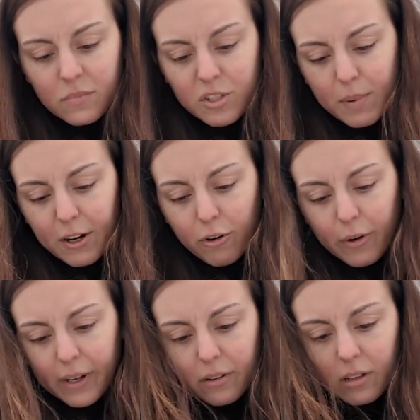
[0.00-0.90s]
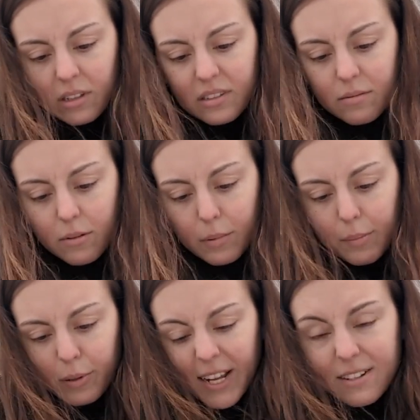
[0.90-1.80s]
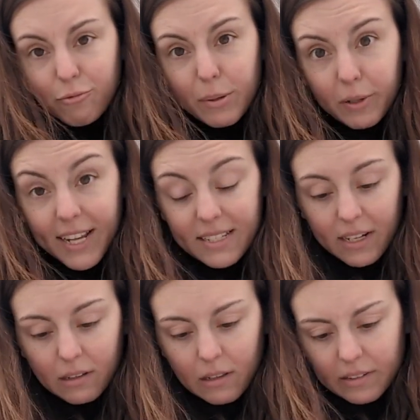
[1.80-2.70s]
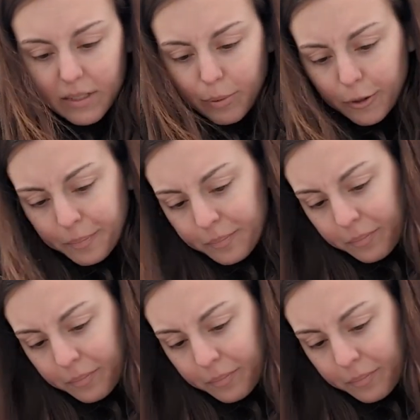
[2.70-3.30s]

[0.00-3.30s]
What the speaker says: just by growing it a little, by replanting it a little deeper.